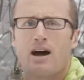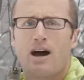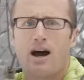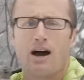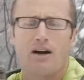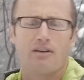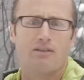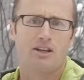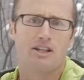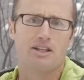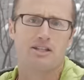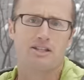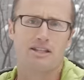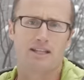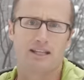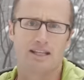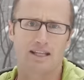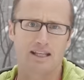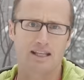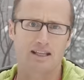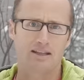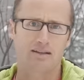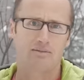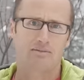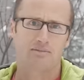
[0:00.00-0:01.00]

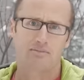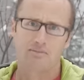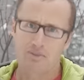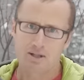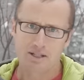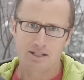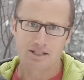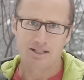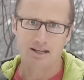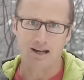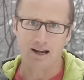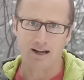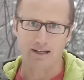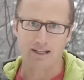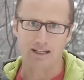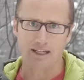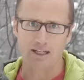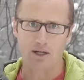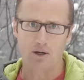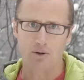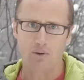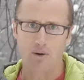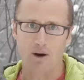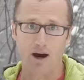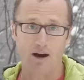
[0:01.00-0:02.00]
Obviously, it's not gonna
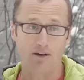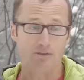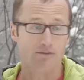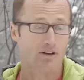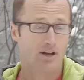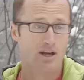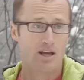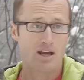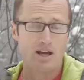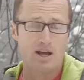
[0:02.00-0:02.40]
go off.